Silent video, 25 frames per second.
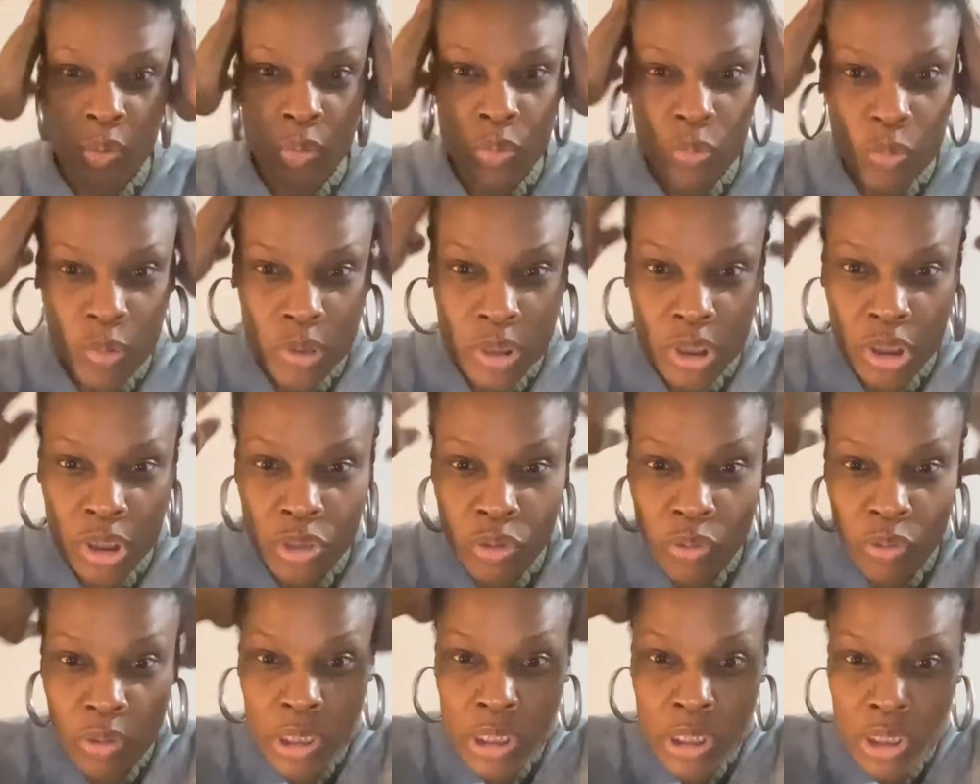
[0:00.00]
We're just
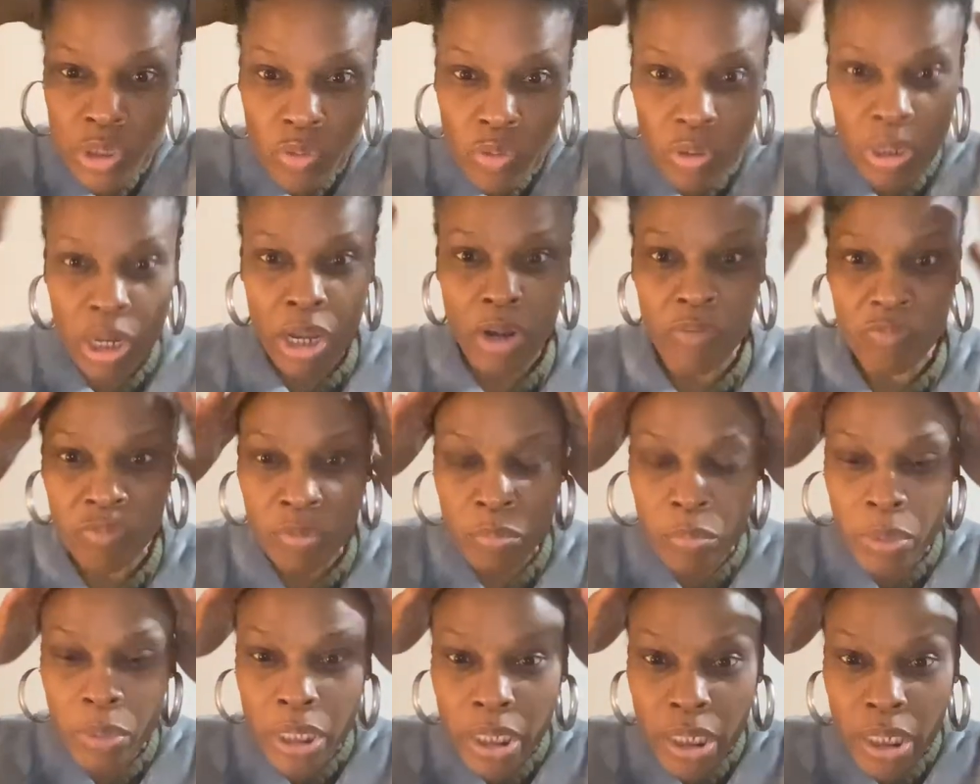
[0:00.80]
going to start out
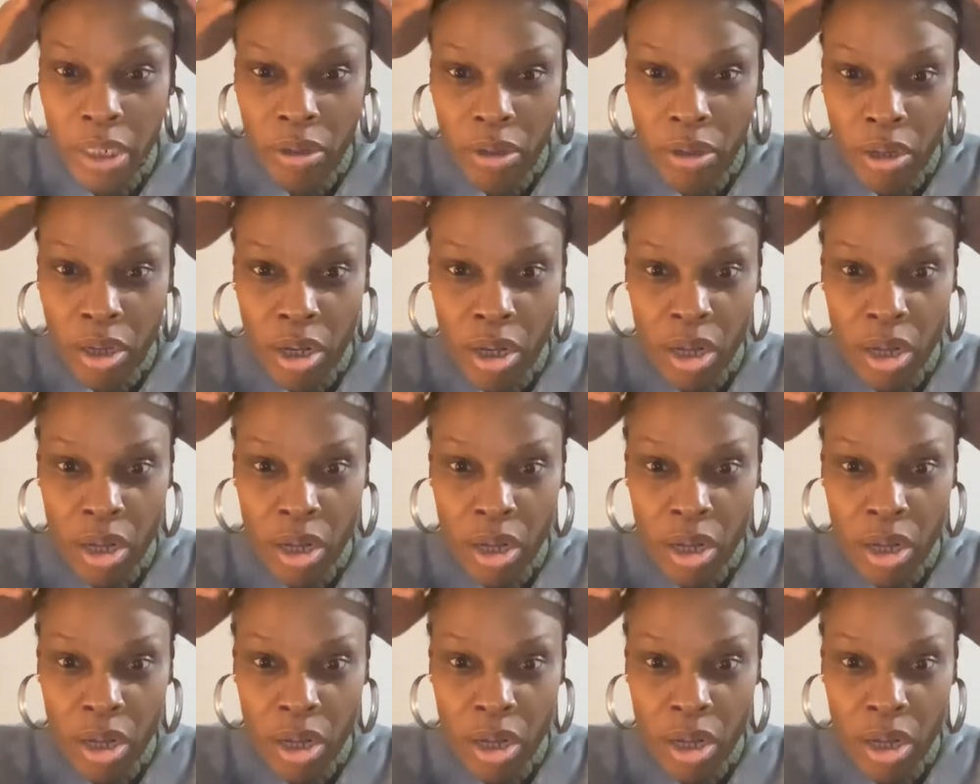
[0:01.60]
from here.